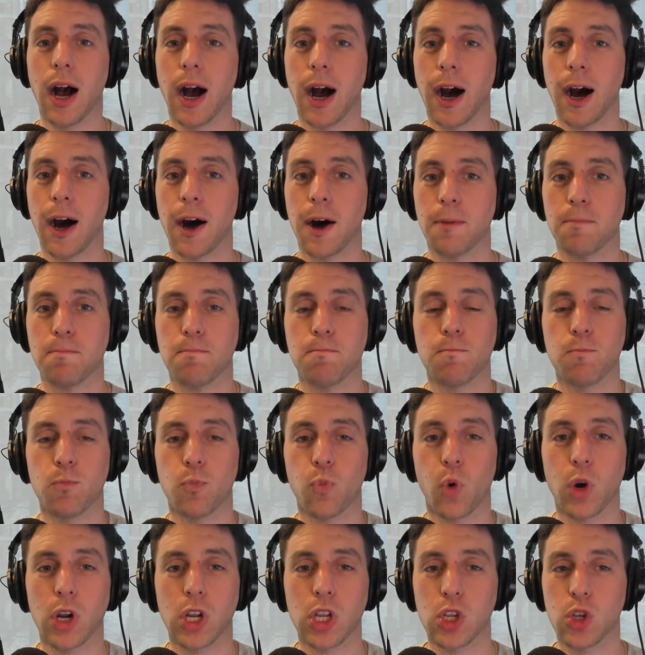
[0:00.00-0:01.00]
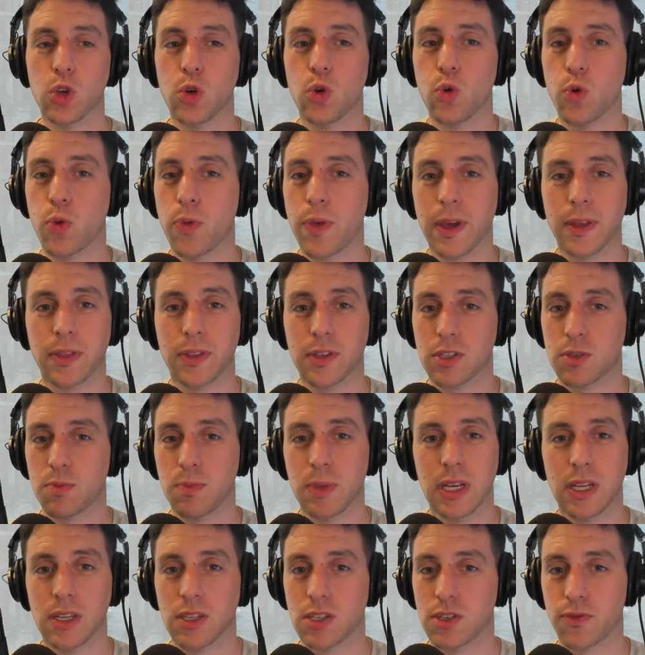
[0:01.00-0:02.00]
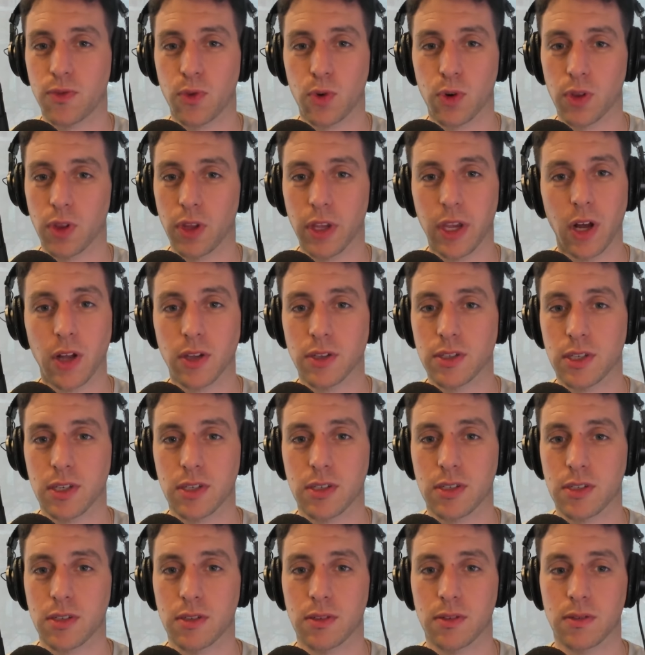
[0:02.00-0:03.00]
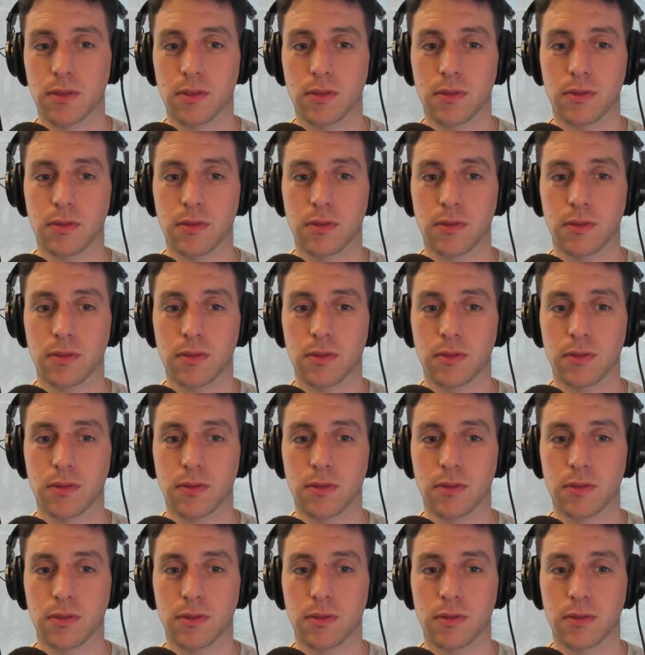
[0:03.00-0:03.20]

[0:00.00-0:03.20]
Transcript: What do you think this means for Leonsis?